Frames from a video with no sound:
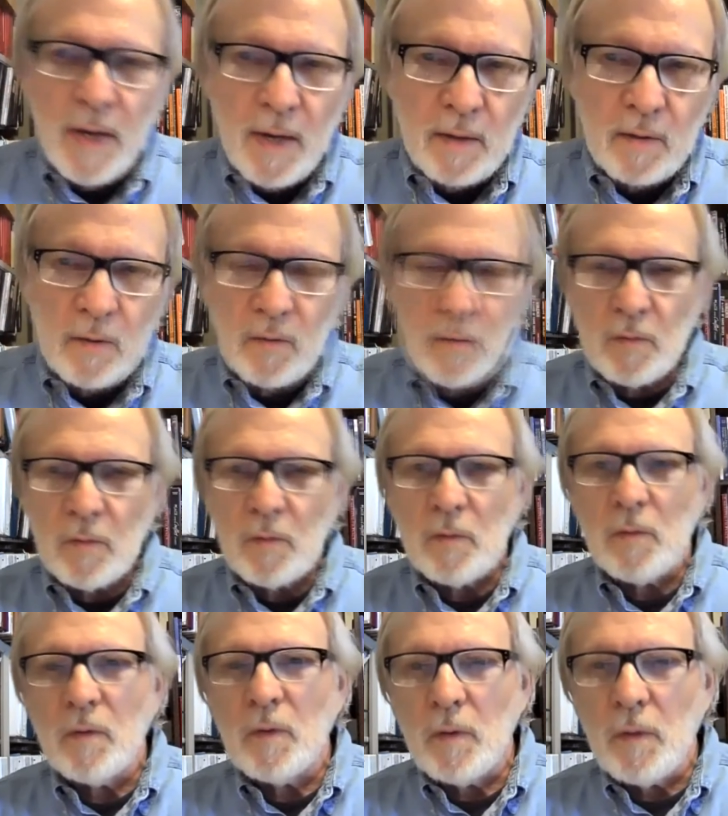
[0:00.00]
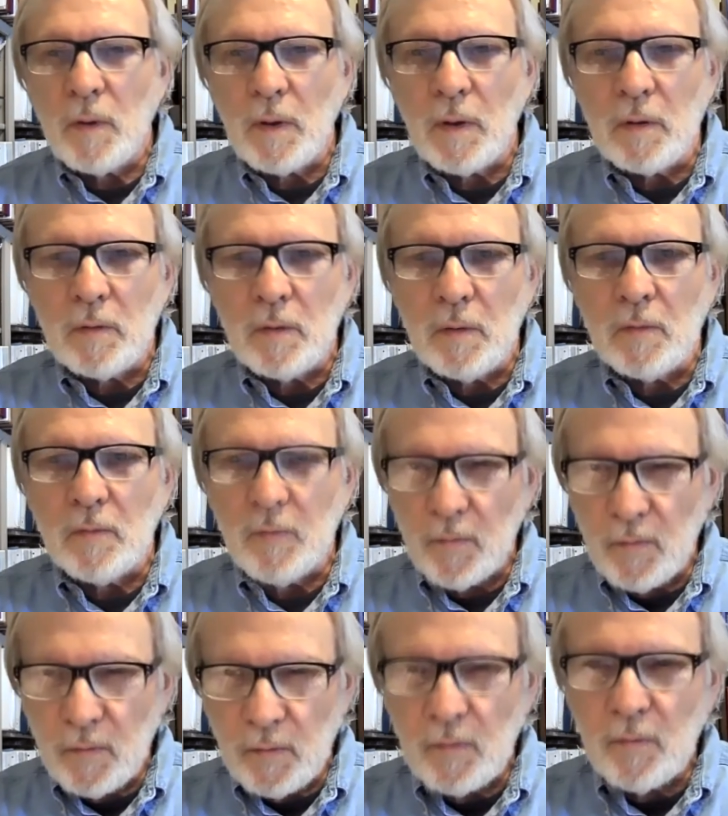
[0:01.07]
that uh,
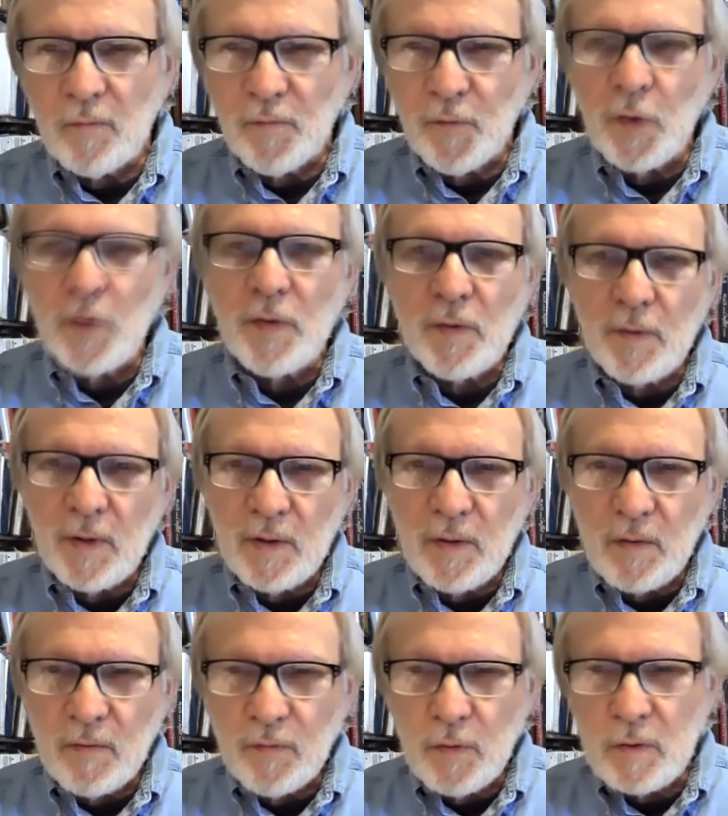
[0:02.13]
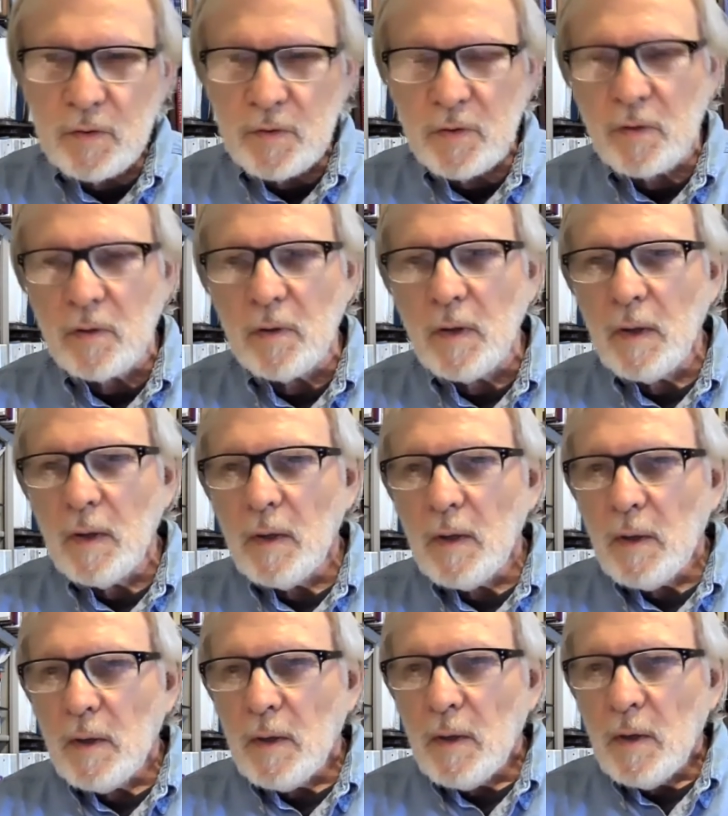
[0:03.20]
further into the future,
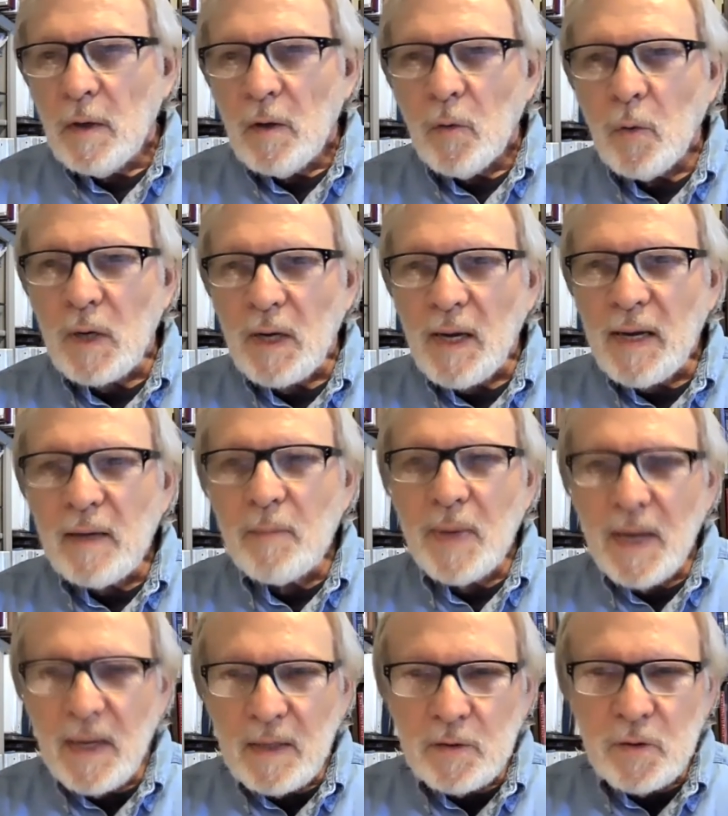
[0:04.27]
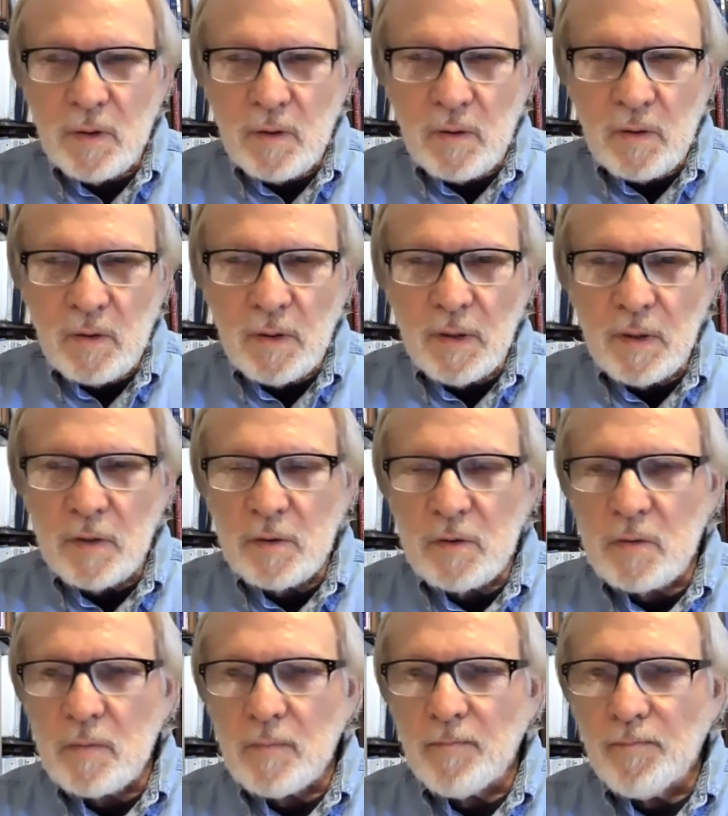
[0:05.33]
what I imagine is
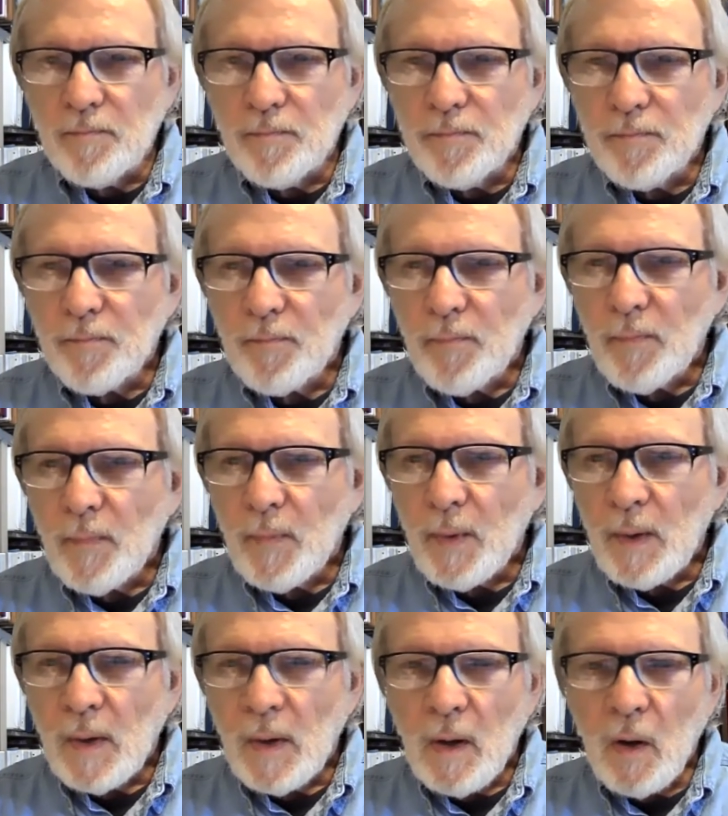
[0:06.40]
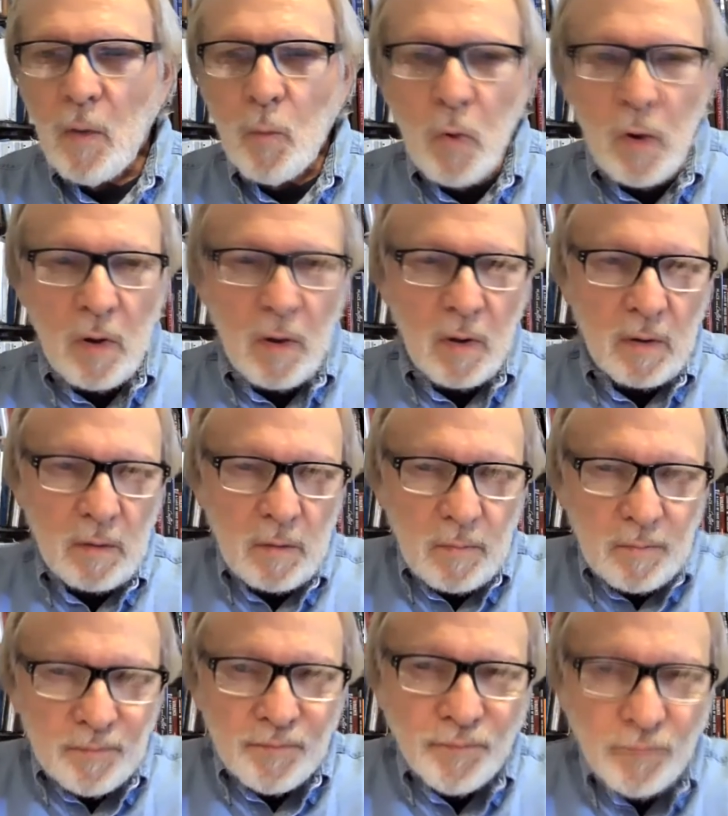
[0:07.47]
a world
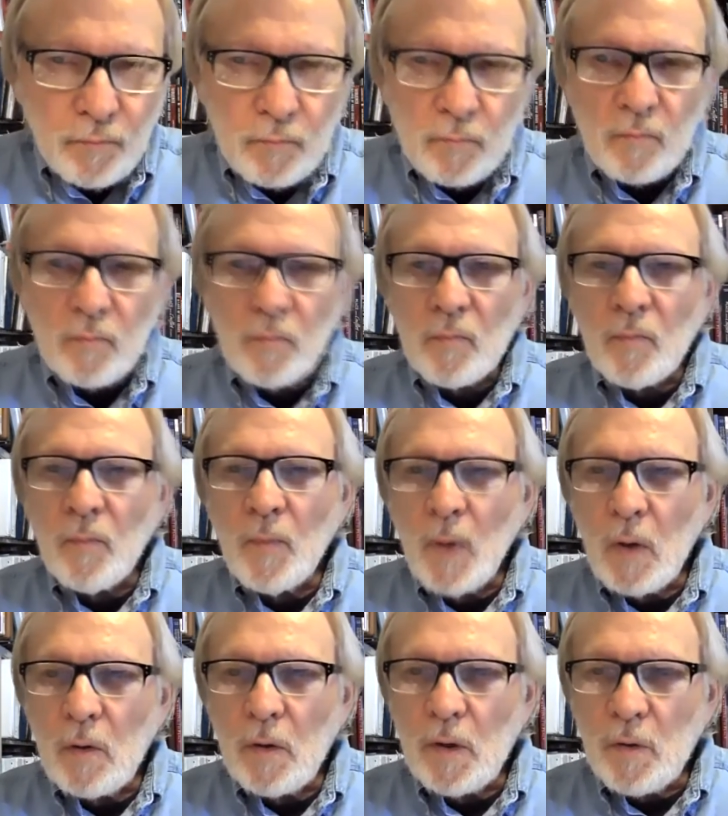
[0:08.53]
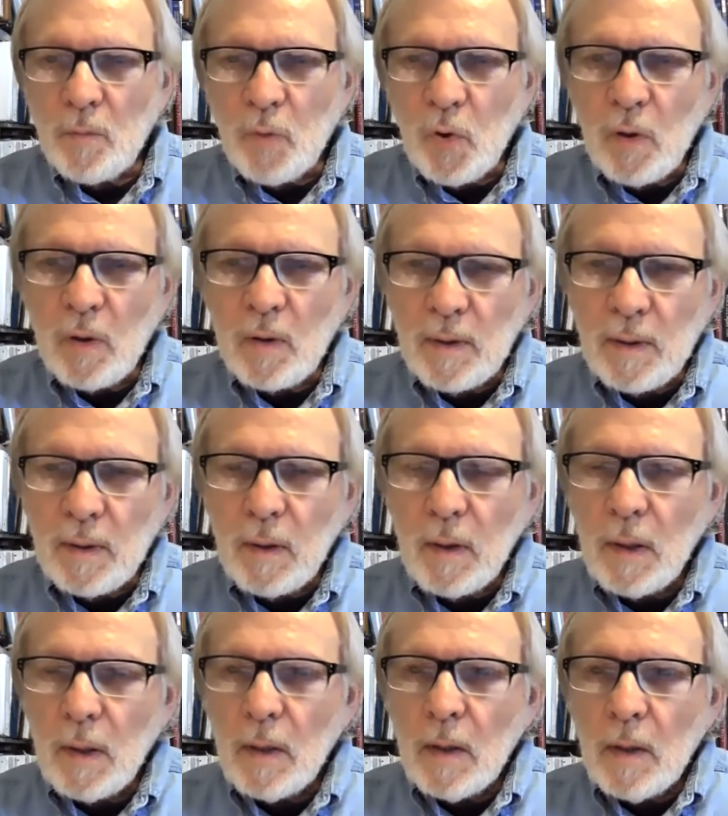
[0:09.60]
or a community
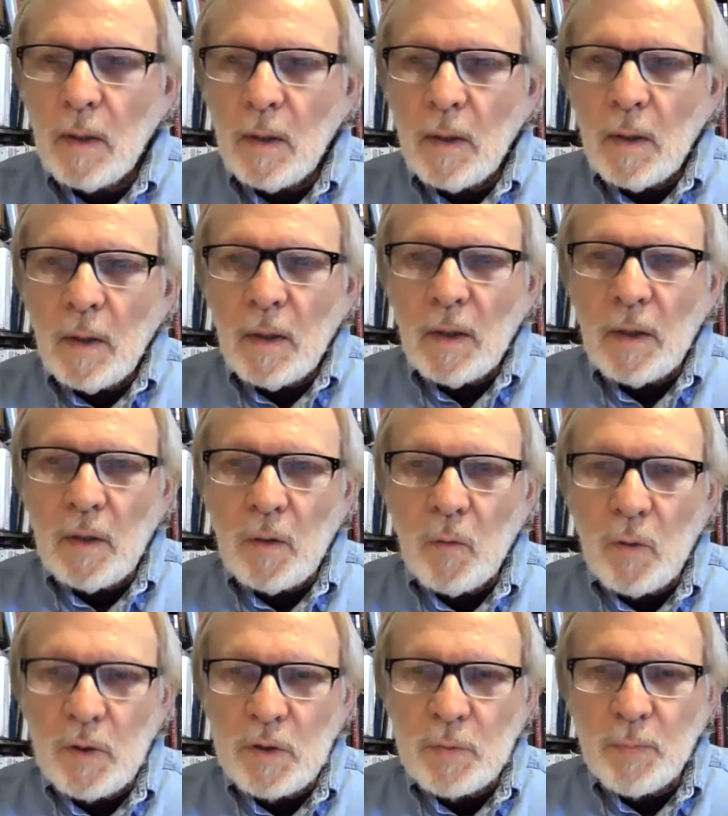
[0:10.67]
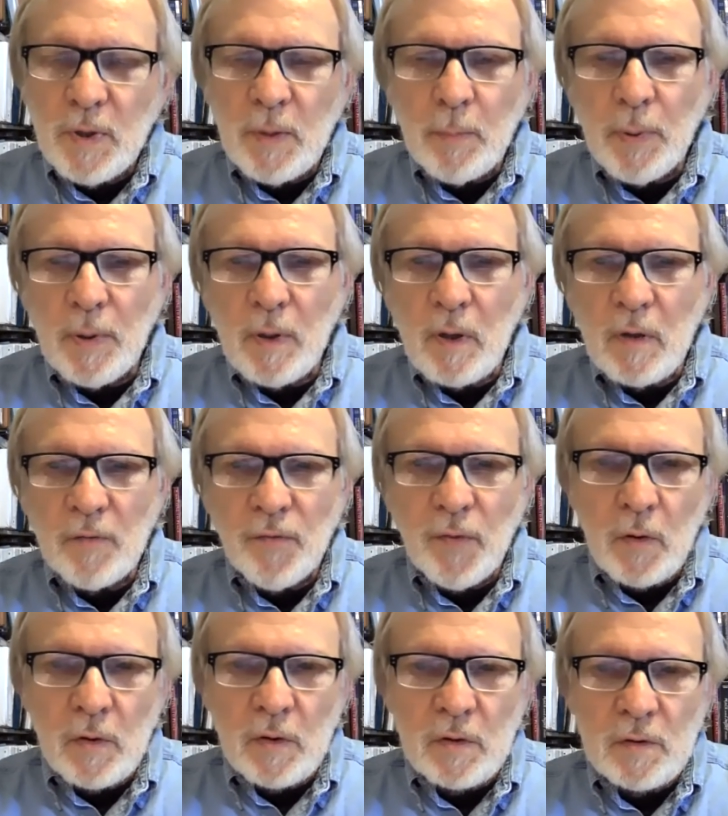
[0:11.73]
in which people are
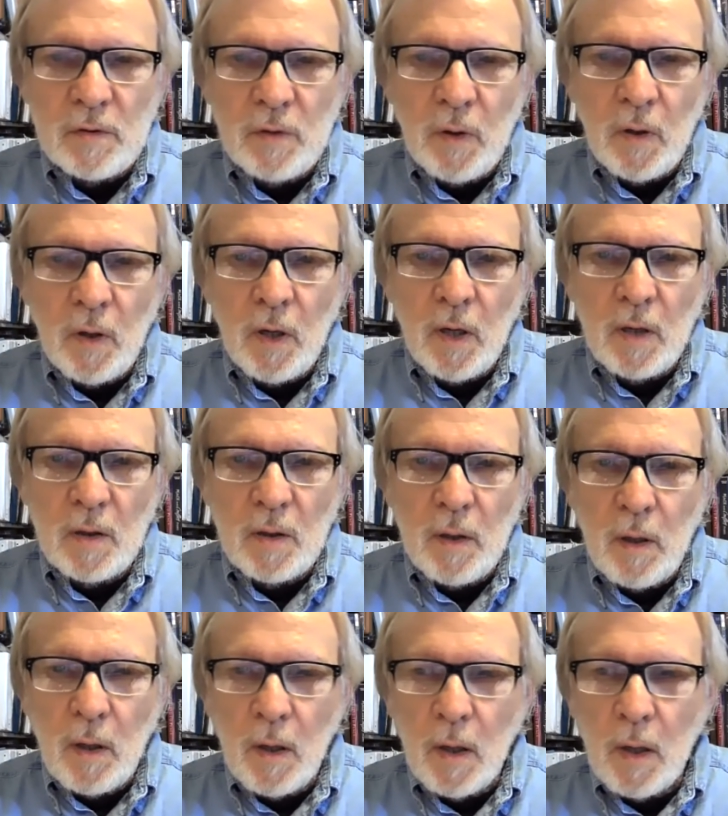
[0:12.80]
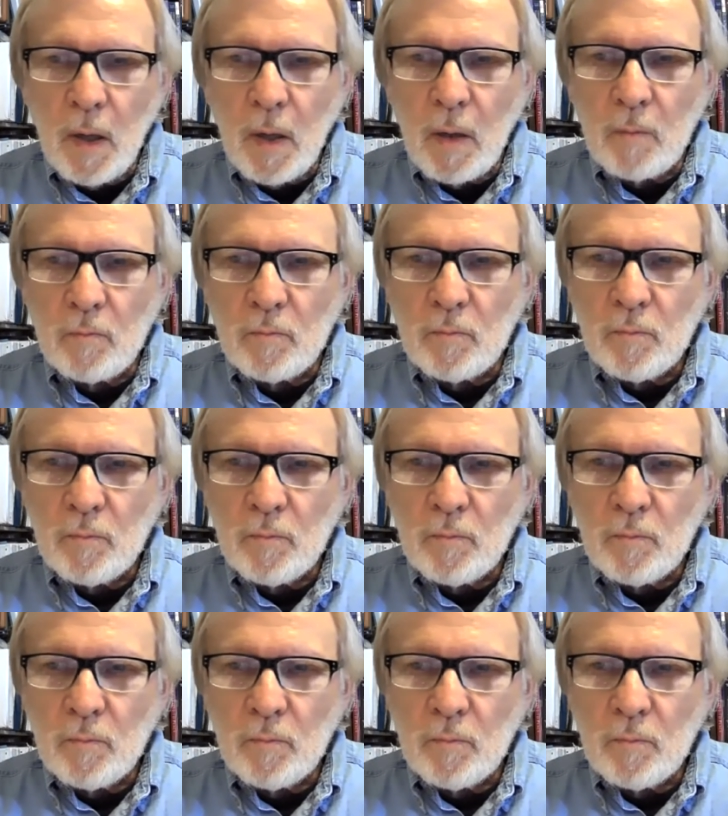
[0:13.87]
focused on um,